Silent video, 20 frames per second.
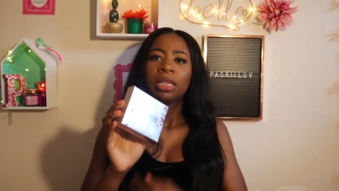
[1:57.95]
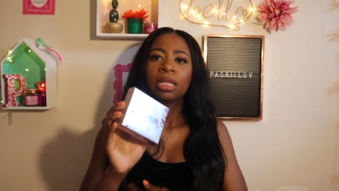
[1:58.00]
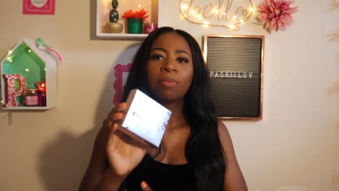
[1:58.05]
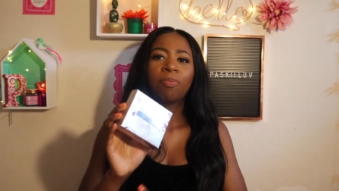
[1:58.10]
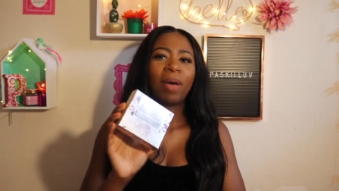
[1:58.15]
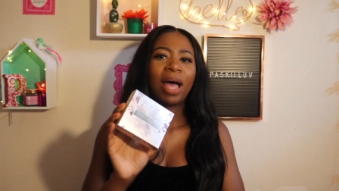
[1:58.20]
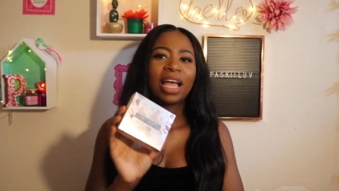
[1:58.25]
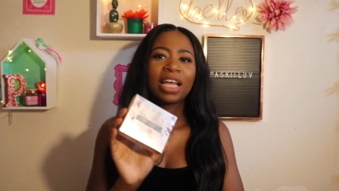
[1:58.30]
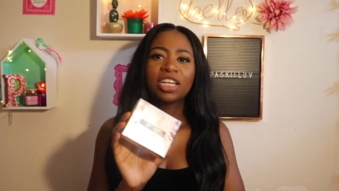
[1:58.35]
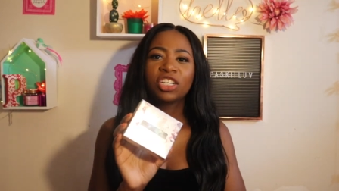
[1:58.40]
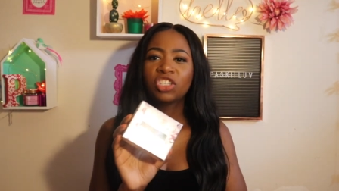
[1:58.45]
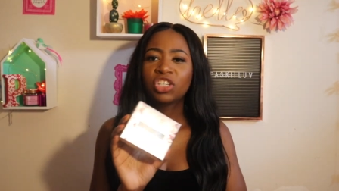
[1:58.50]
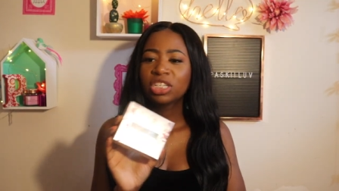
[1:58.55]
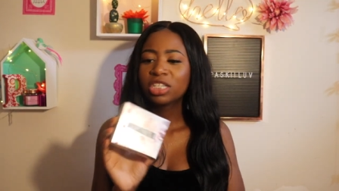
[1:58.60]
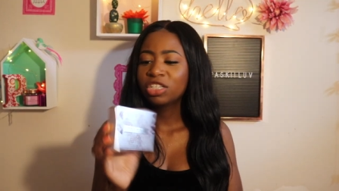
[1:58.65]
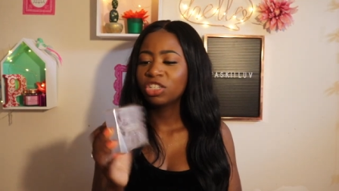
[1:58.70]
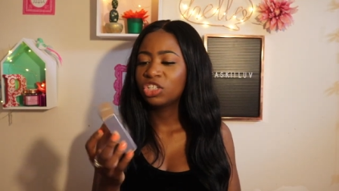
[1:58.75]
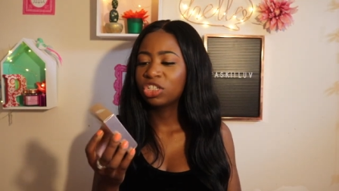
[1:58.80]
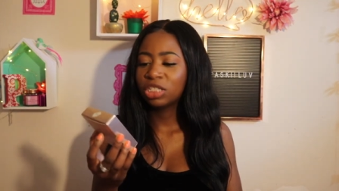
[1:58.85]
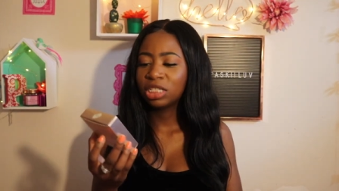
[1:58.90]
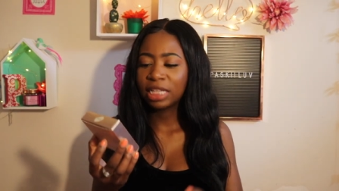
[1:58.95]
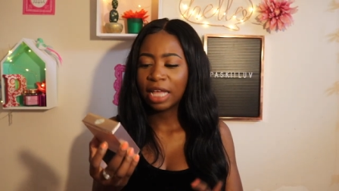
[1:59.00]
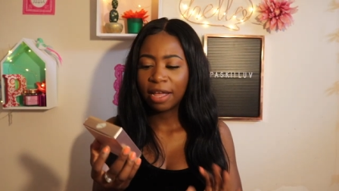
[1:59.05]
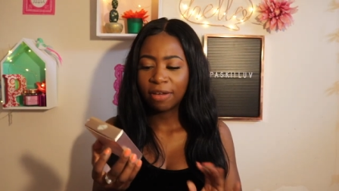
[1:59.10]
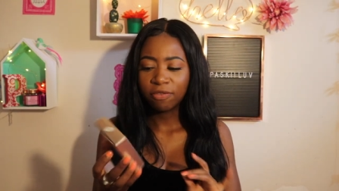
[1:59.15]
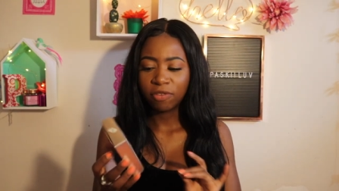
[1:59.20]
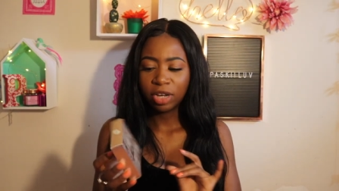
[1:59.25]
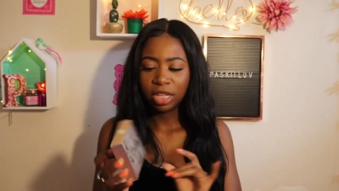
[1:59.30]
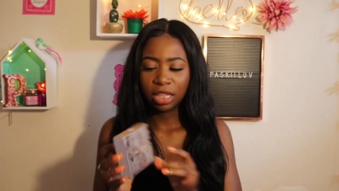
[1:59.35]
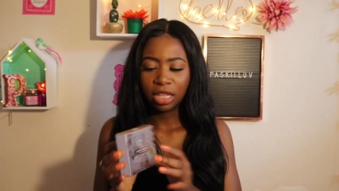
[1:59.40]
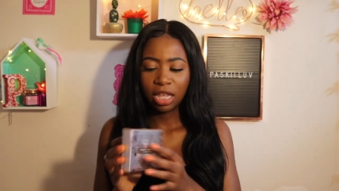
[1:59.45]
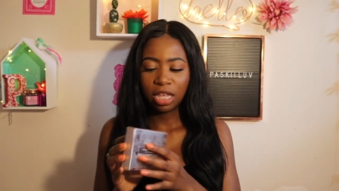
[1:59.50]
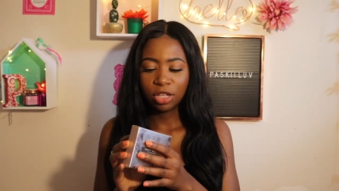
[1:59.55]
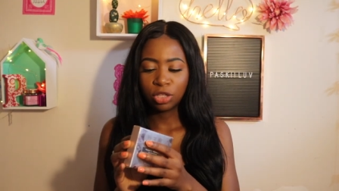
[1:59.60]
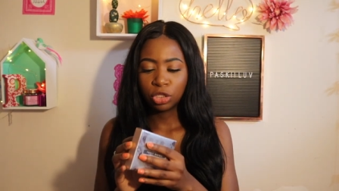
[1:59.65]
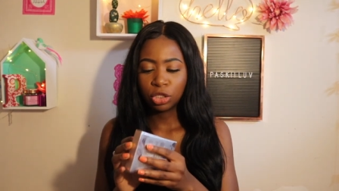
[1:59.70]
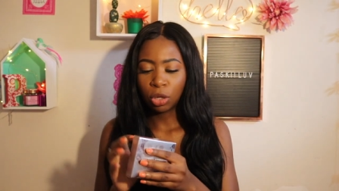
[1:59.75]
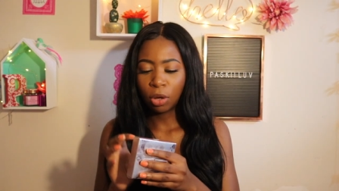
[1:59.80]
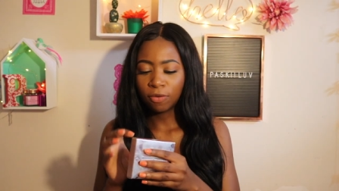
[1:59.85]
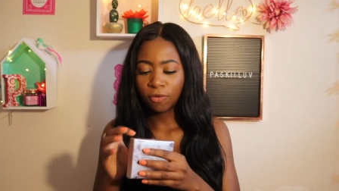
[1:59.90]
the packaging is just everything
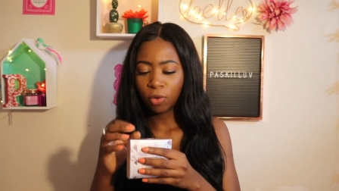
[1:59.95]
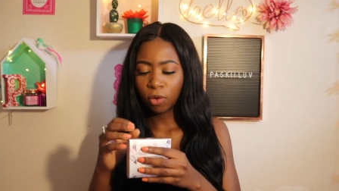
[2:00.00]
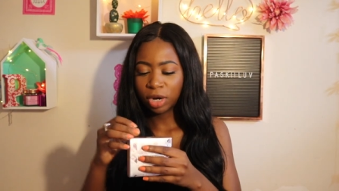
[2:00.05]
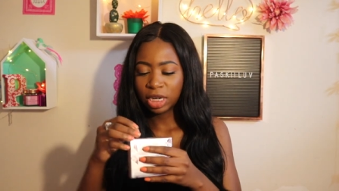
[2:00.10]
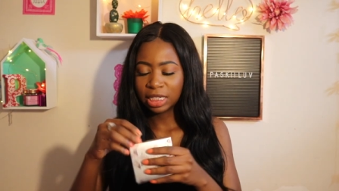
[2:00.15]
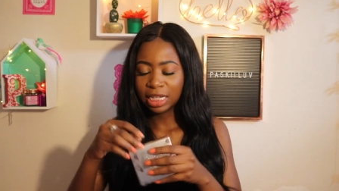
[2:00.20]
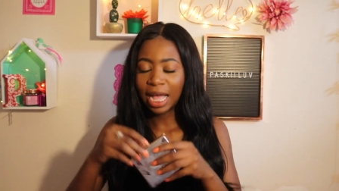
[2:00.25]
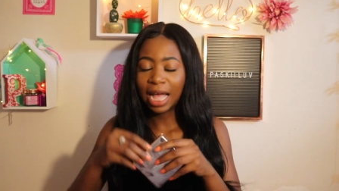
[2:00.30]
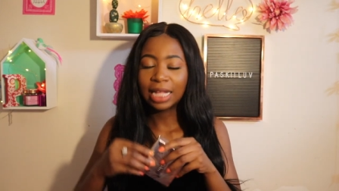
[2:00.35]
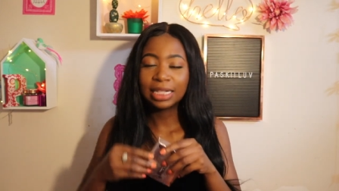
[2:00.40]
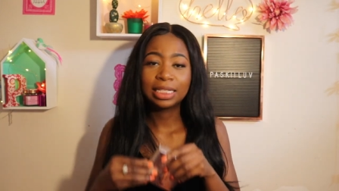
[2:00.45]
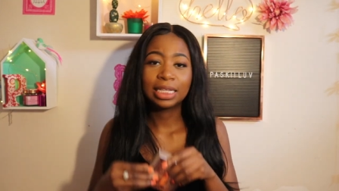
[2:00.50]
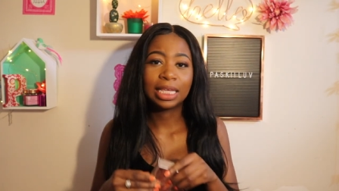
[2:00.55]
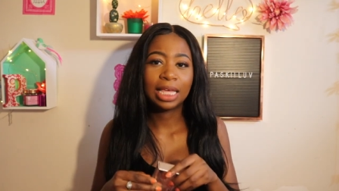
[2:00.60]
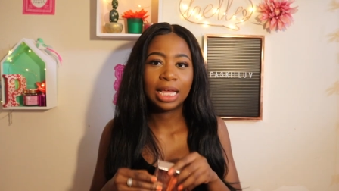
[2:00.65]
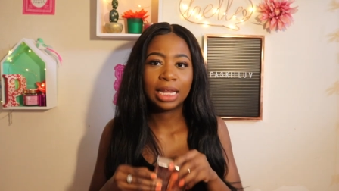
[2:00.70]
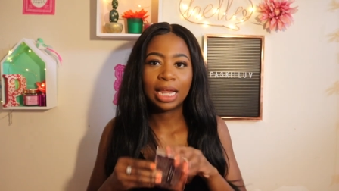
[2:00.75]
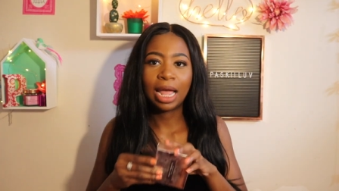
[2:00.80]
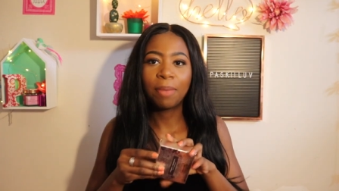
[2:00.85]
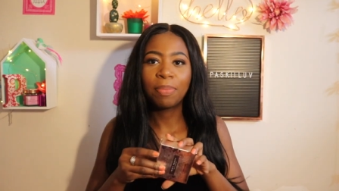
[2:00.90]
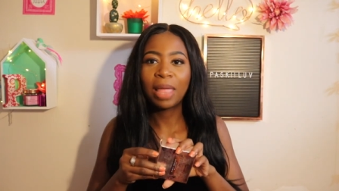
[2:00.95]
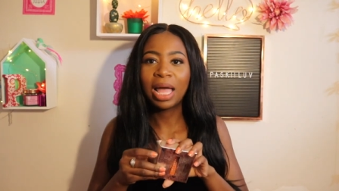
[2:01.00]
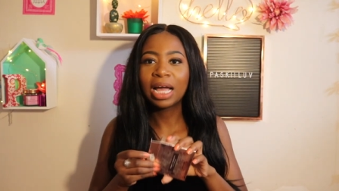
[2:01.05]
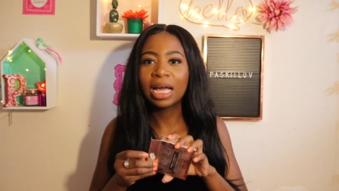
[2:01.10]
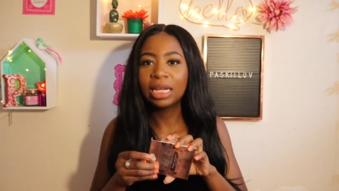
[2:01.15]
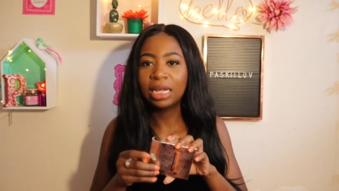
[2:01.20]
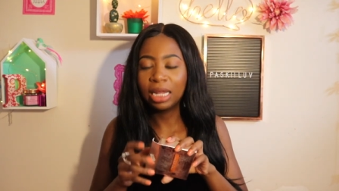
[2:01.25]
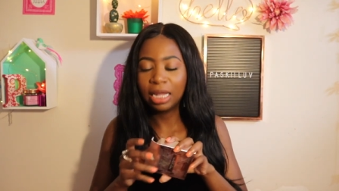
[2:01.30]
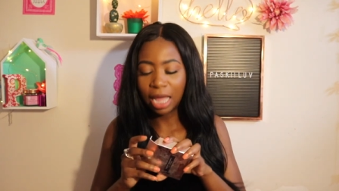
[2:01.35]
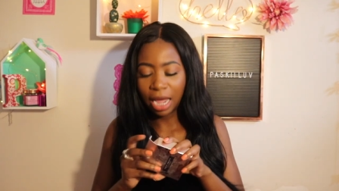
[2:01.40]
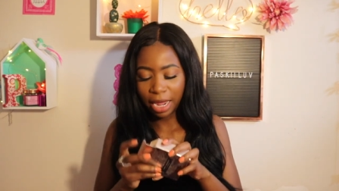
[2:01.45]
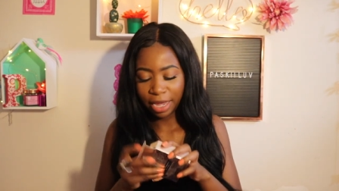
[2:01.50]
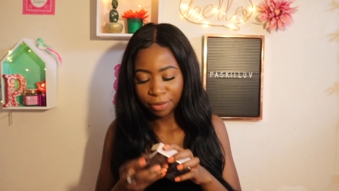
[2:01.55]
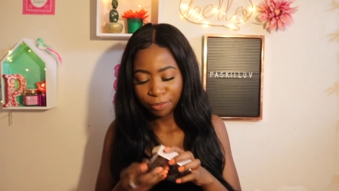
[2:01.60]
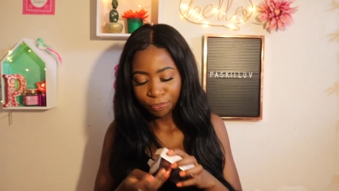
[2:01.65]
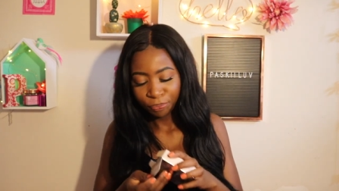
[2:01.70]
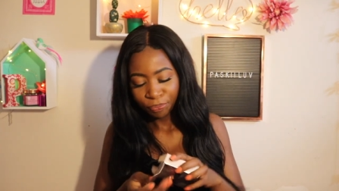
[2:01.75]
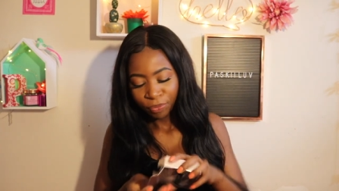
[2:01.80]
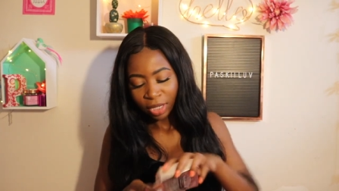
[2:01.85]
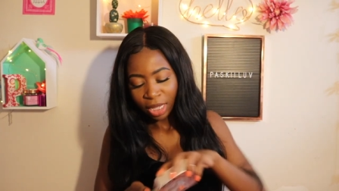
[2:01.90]
so of course i had to get it i'm not gonna lie
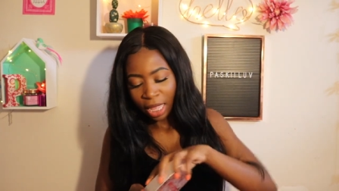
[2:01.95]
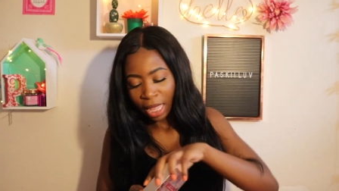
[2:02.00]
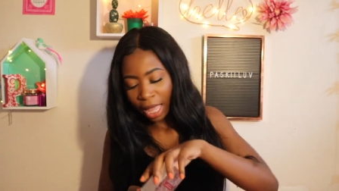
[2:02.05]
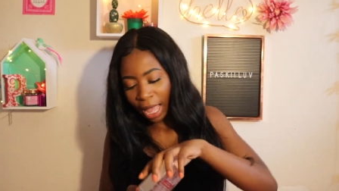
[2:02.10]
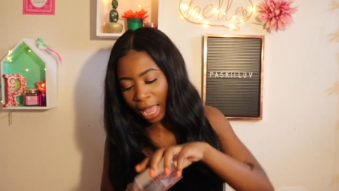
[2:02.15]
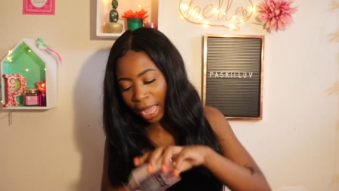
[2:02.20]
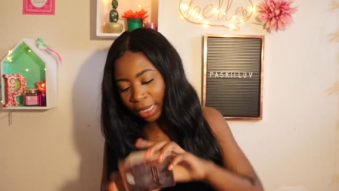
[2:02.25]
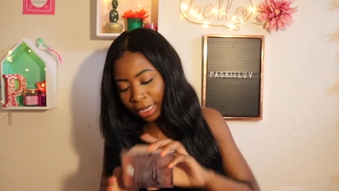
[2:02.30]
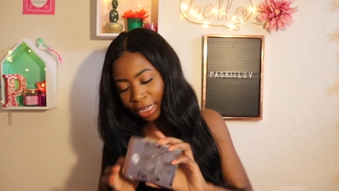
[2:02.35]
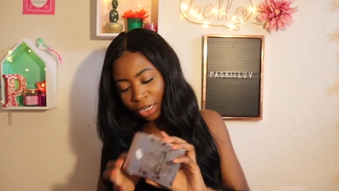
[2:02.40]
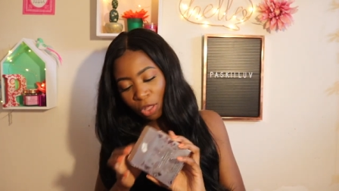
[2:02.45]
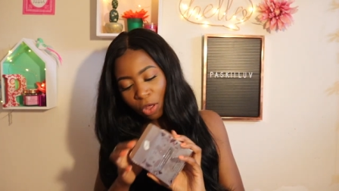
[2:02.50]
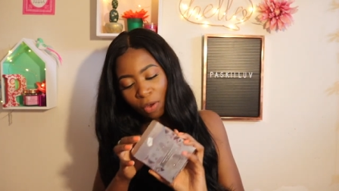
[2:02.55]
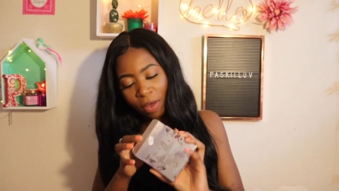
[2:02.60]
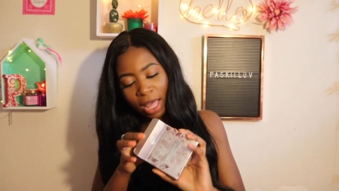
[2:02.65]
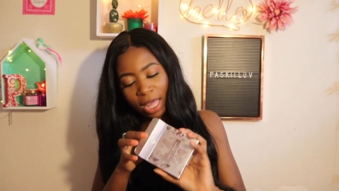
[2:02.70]
I did go